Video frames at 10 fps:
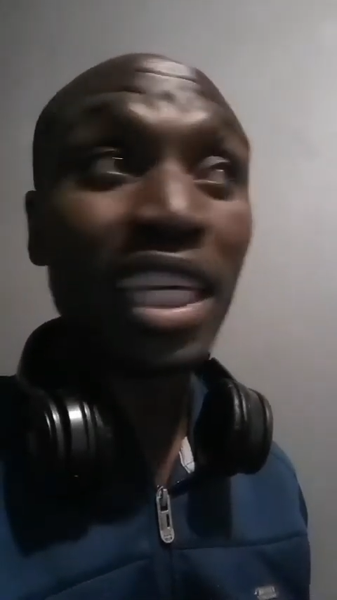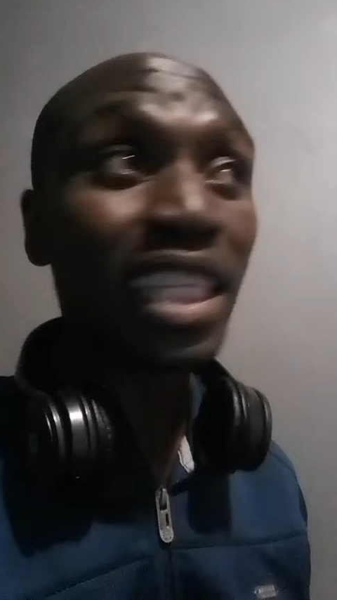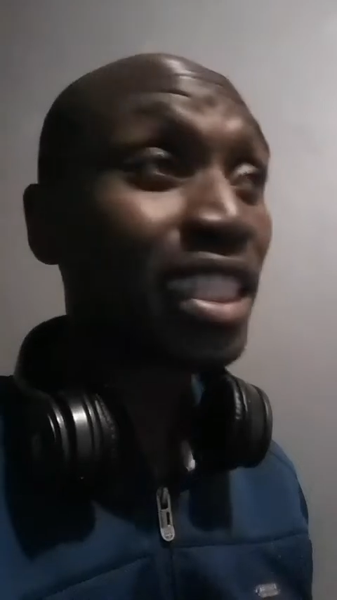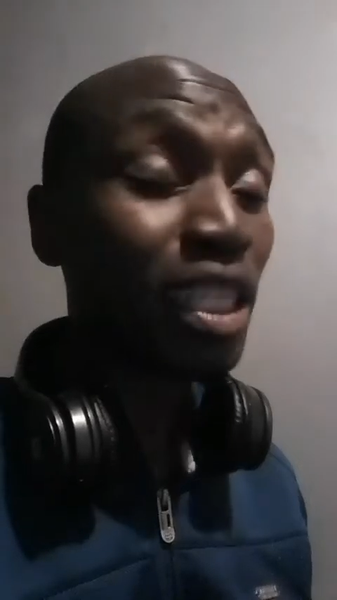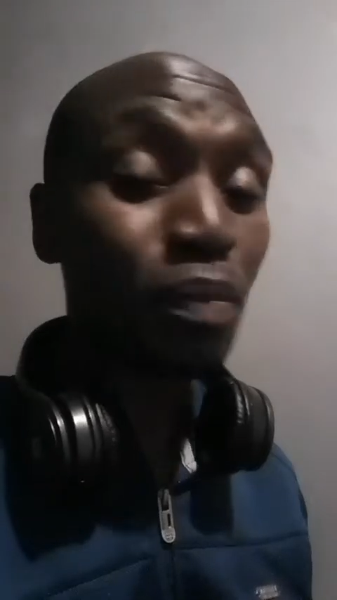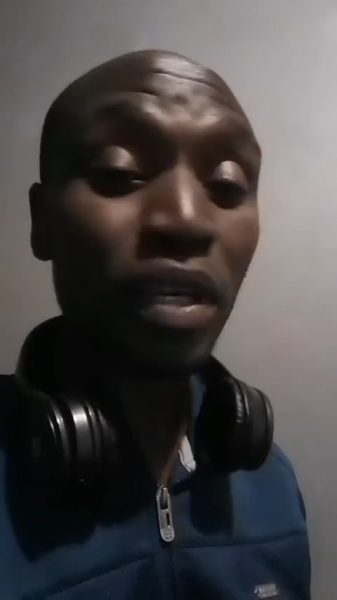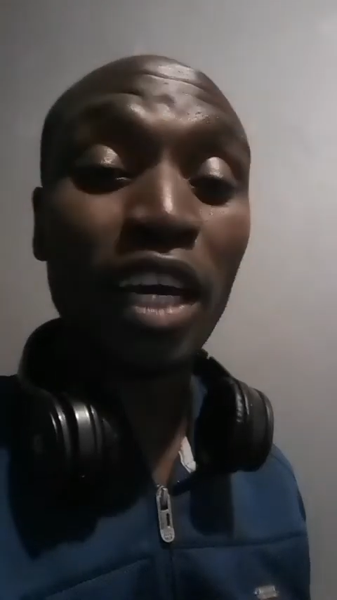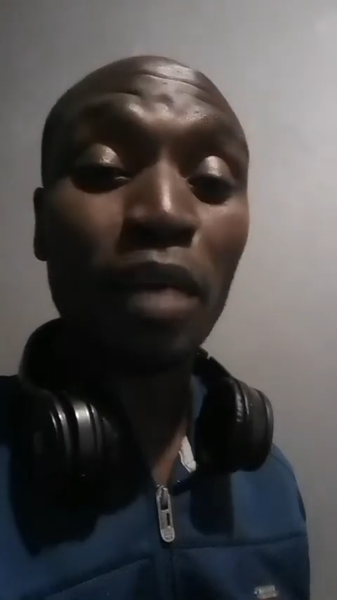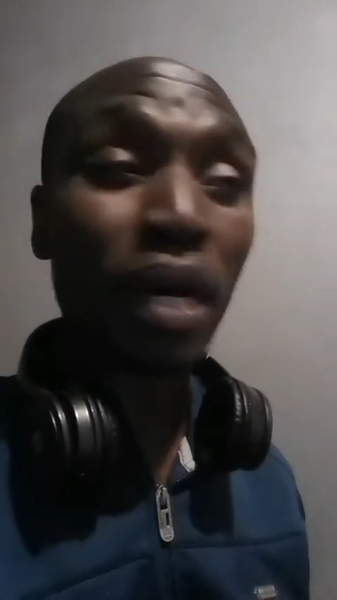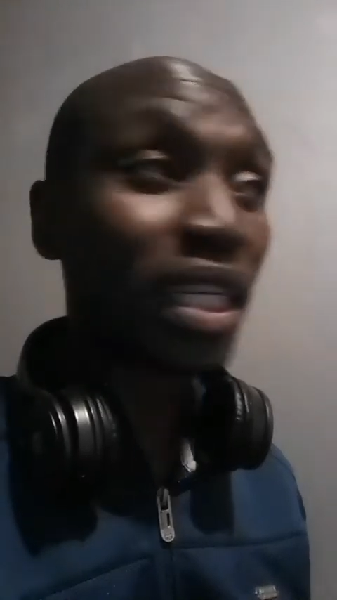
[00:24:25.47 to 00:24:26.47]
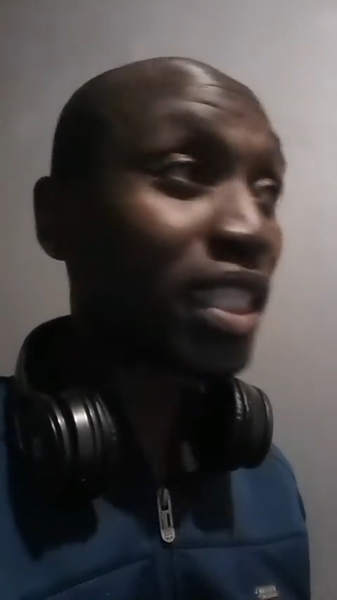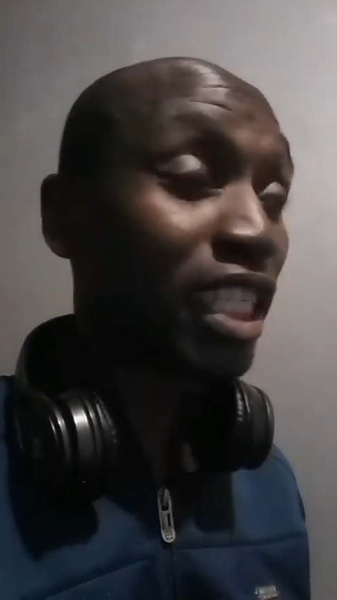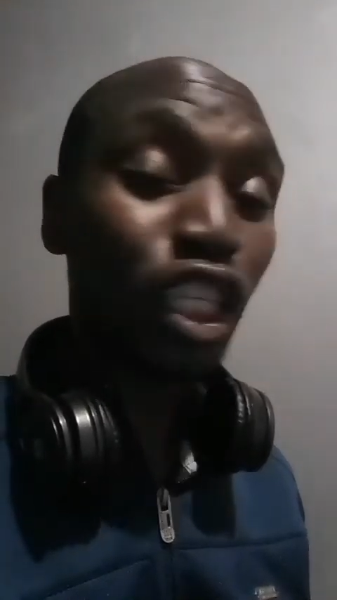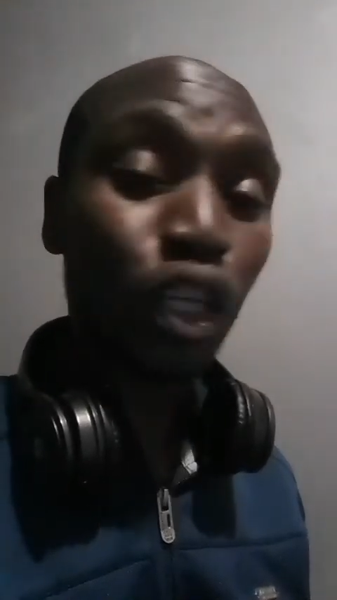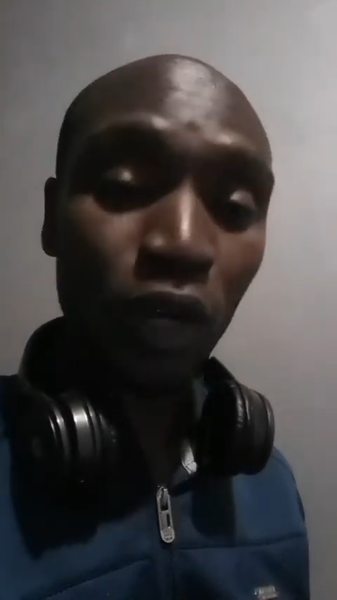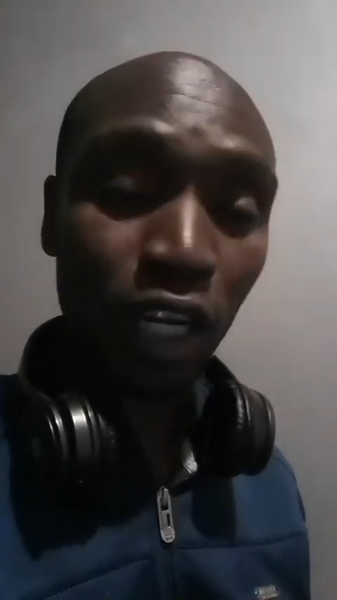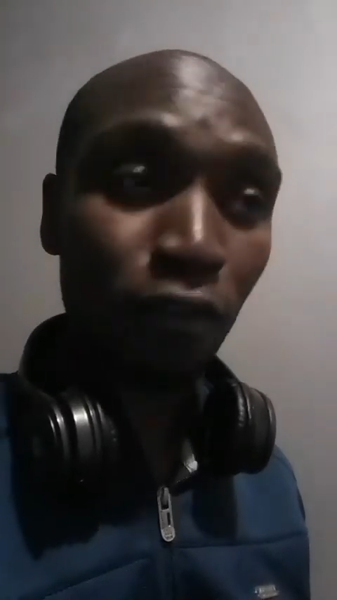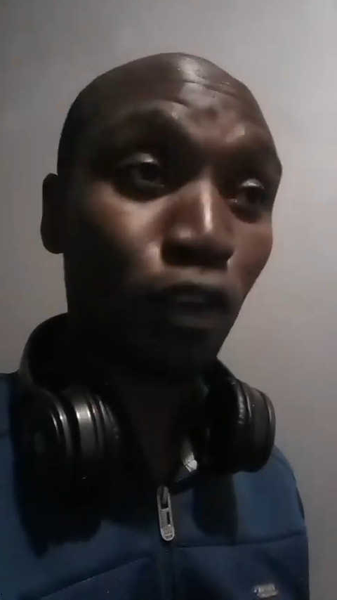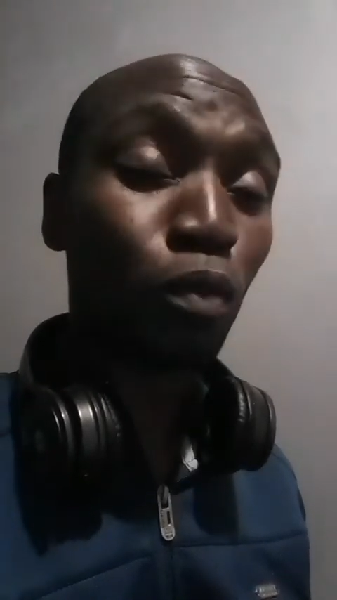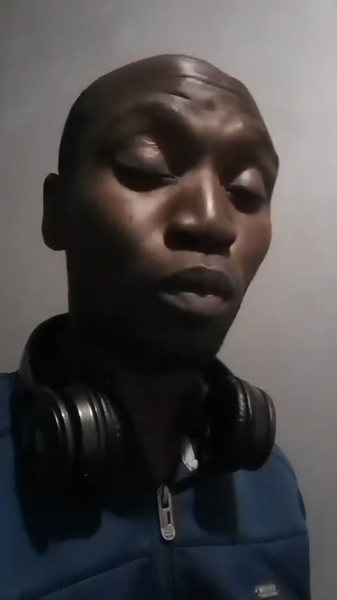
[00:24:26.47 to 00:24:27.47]
sipping a martini,
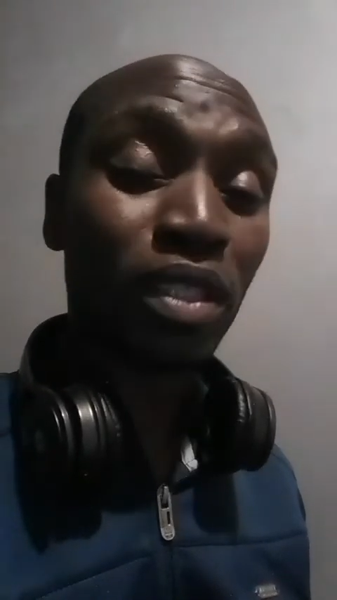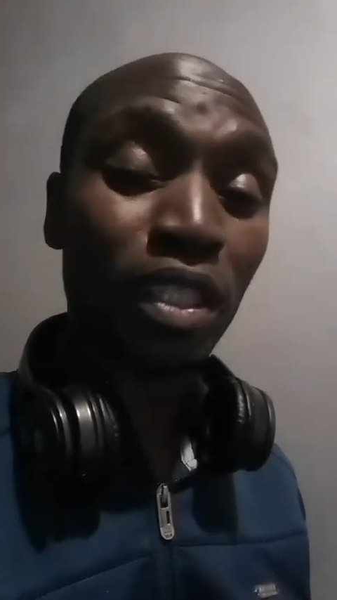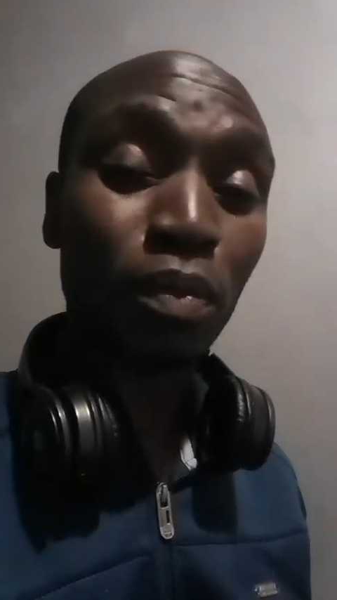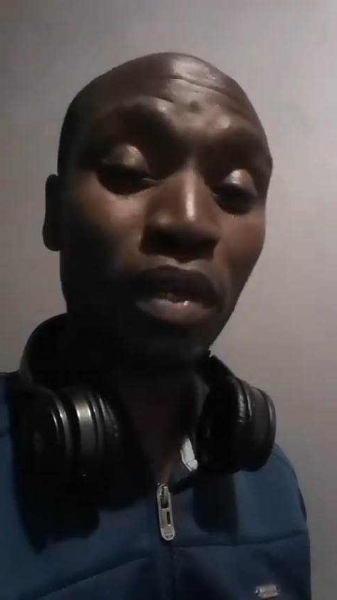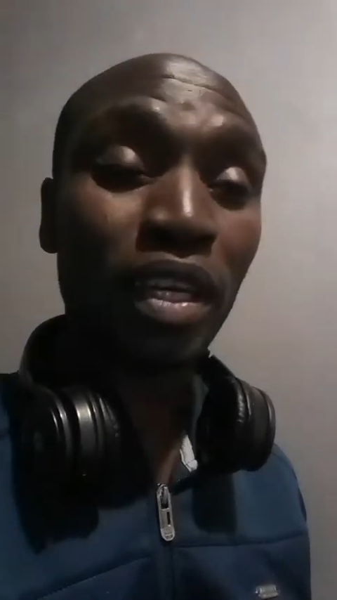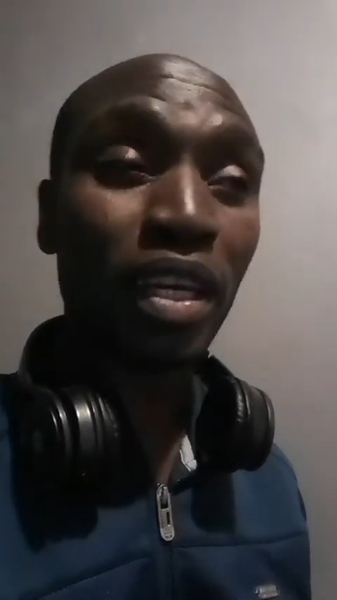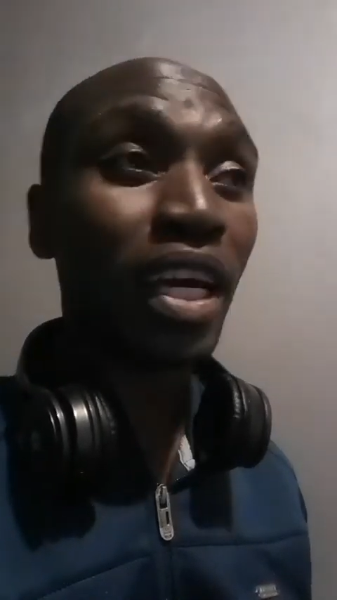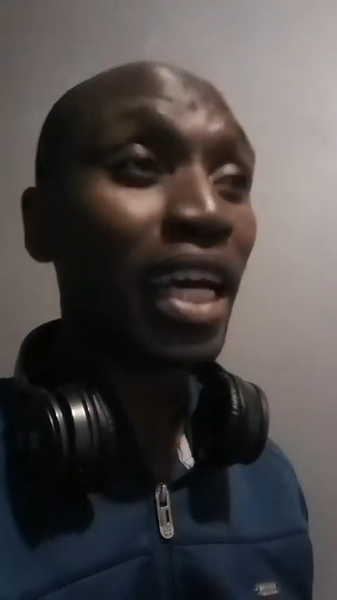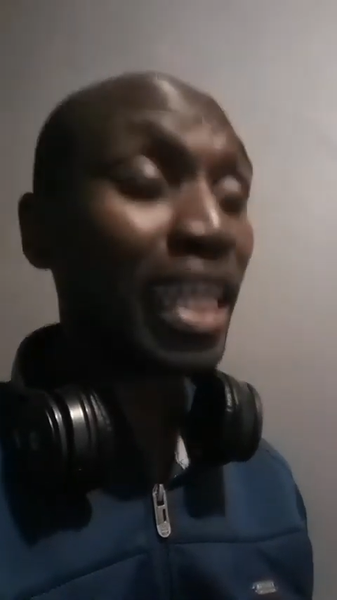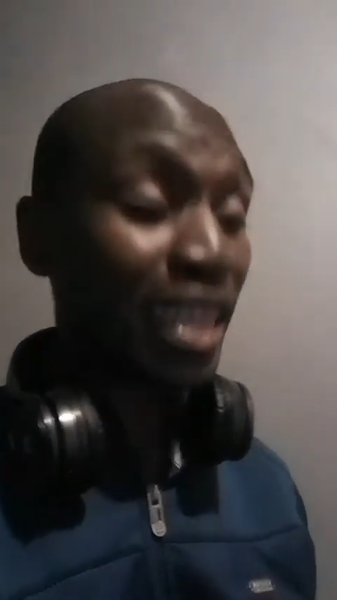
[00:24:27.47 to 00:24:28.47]
whatever you'll be sipping.